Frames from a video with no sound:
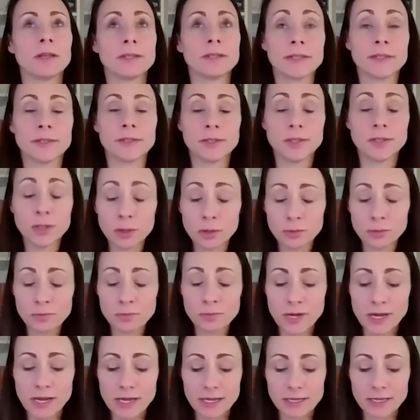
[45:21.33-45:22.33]
us as
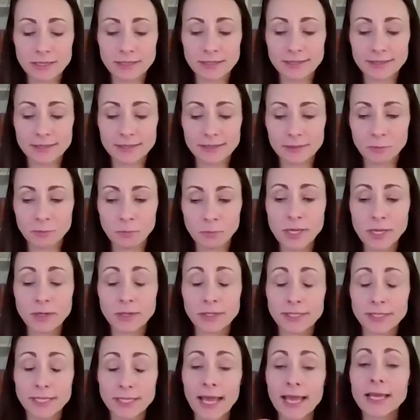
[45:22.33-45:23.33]
humans, we
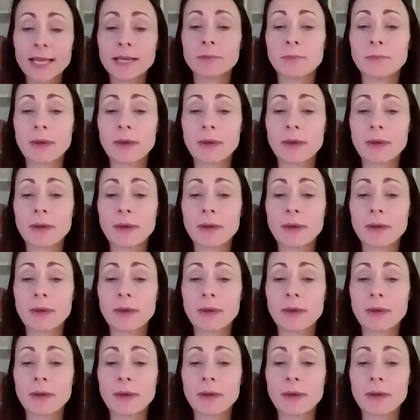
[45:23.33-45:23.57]
could take